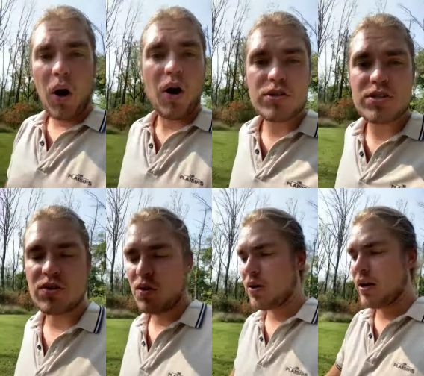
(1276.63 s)

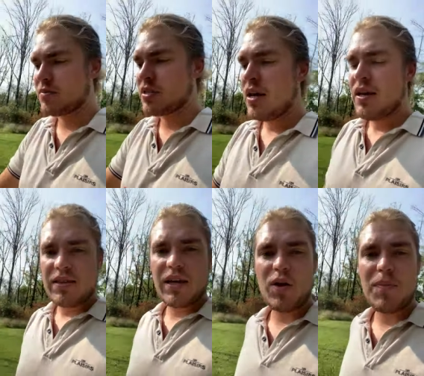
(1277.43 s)
personal problems
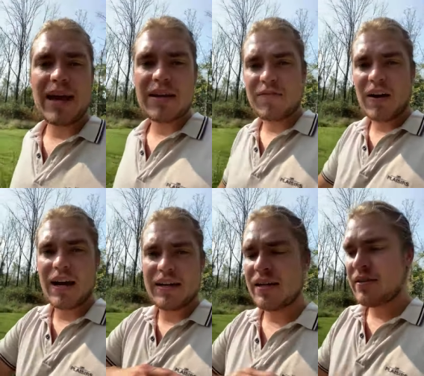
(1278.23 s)
that are
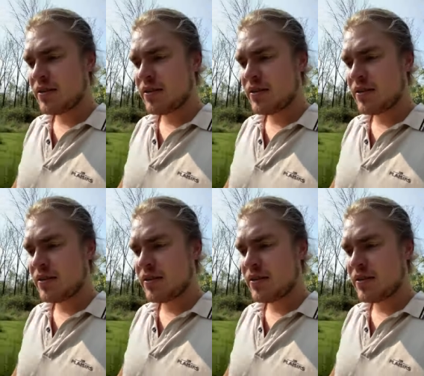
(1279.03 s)
magnified